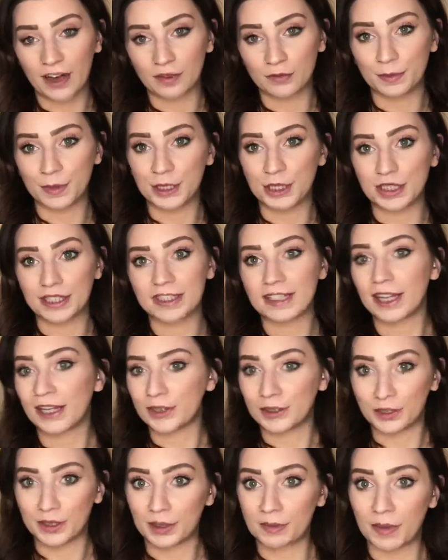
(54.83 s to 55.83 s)
but just under
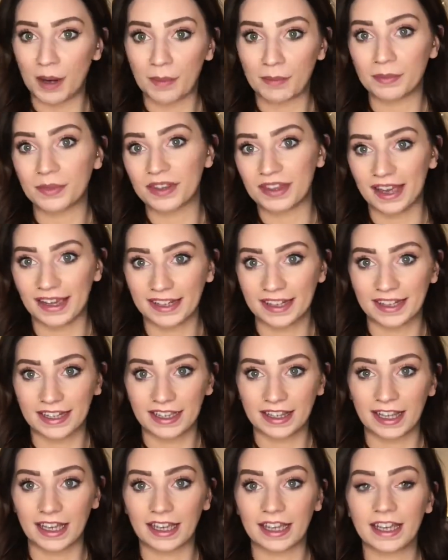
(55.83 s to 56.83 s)
the bump, that kind of
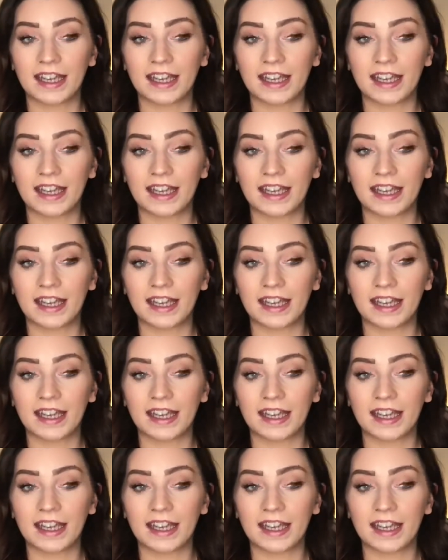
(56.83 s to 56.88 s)
thing.